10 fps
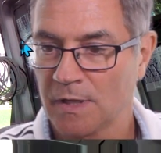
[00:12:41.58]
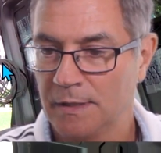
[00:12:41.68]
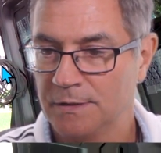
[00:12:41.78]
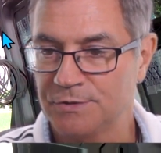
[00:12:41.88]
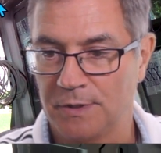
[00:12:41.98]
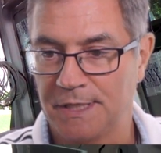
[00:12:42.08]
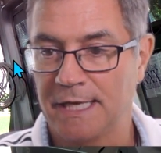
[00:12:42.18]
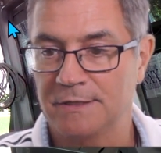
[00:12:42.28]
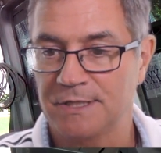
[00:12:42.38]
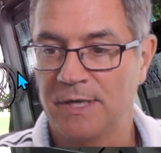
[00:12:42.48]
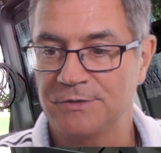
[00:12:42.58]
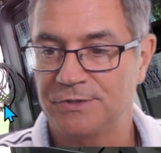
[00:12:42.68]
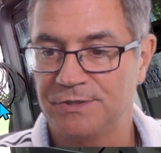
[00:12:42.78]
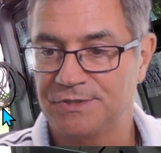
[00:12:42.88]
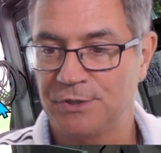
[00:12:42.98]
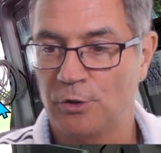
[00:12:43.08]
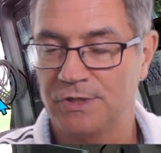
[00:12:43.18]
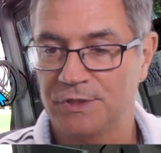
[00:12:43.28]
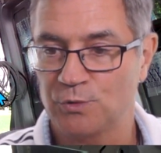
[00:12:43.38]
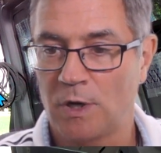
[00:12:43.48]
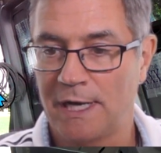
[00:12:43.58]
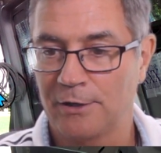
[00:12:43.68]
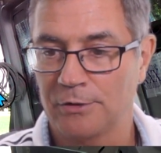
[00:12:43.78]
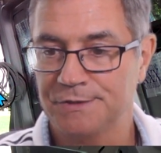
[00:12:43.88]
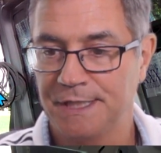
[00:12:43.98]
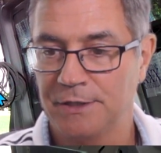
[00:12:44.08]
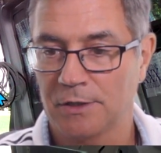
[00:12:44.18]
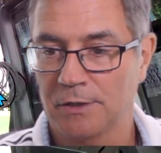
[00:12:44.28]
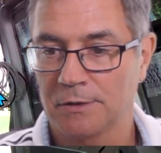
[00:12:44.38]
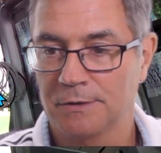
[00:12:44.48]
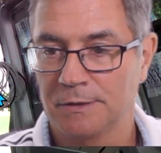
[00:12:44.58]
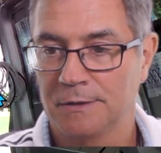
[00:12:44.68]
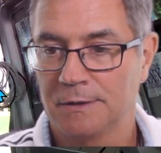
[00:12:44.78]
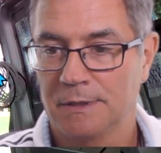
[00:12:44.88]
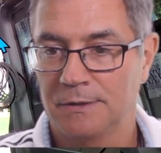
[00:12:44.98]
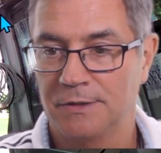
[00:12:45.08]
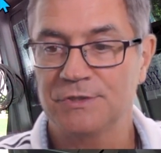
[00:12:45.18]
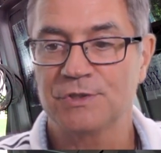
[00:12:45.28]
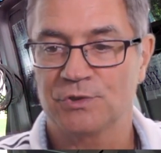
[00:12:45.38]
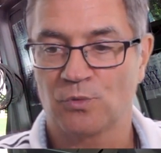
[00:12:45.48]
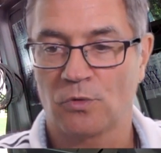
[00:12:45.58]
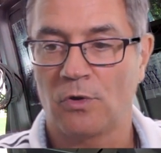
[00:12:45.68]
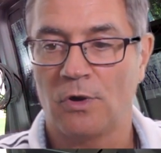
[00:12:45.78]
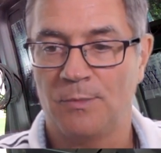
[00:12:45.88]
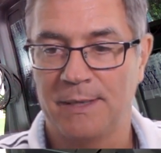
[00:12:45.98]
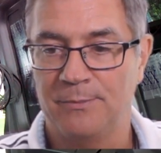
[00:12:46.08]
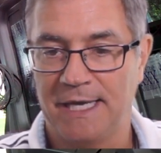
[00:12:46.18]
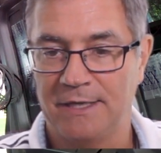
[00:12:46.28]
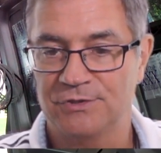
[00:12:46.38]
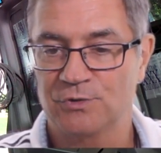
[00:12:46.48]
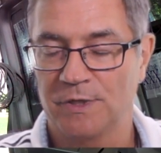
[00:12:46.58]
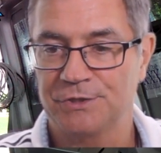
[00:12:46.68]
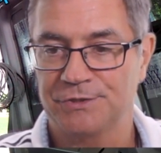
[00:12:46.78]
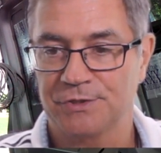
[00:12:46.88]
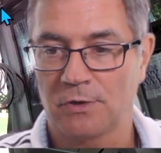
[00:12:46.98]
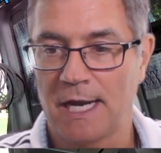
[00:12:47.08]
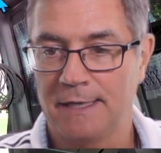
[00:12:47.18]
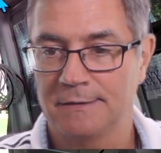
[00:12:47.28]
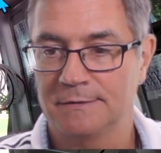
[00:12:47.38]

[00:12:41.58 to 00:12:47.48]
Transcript: So, and again, as I mentioned, you see all these wires here. This is where all my main switches are at.